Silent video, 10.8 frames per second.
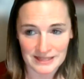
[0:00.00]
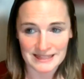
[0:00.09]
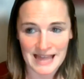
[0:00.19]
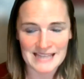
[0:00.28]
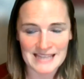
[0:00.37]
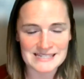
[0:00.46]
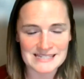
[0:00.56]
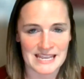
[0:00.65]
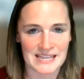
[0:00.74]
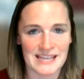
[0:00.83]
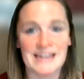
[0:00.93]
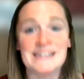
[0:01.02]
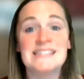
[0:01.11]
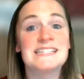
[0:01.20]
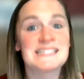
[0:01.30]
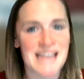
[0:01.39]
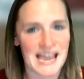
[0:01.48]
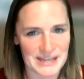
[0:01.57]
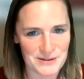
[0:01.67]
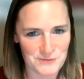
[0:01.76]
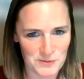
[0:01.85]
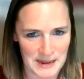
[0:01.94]
Last thing, and it's
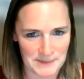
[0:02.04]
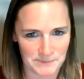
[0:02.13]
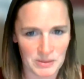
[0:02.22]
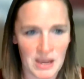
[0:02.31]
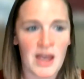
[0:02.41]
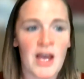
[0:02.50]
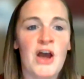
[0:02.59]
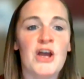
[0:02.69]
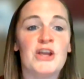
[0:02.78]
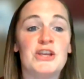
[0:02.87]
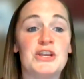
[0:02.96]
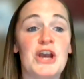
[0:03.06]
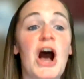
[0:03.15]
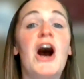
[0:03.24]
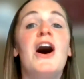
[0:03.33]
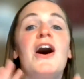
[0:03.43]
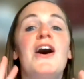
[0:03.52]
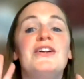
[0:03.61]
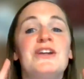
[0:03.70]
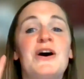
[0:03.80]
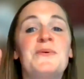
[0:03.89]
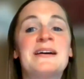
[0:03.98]
exciting for me. Y'all
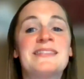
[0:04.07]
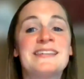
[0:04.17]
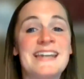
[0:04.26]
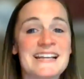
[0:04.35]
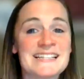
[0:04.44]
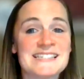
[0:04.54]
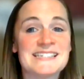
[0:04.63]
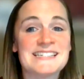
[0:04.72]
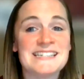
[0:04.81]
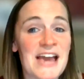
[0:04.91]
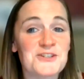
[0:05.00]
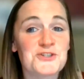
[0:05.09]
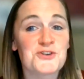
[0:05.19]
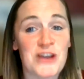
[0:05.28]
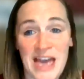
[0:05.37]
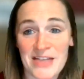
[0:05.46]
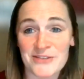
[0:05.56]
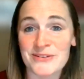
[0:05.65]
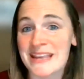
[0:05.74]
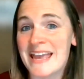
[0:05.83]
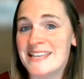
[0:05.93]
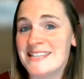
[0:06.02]
know where the next national
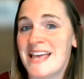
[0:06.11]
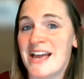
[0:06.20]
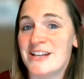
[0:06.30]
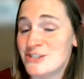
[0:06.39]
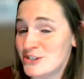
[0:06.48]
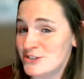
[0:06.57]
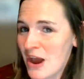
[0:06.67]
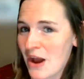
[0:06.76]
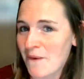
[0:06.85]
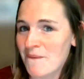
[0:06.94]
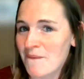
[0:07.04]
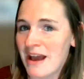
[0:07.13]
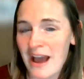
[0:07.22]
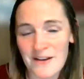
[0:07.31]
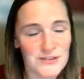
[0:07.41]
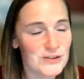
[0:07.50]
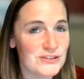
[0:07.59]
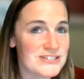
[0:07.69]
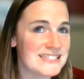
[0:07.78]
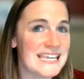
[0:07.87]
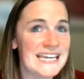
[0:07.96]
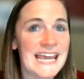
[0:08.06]
gathering is? Do you know? Have you
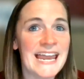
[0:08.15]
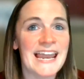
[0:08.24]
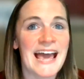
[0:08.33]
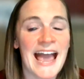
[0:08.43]
seen it?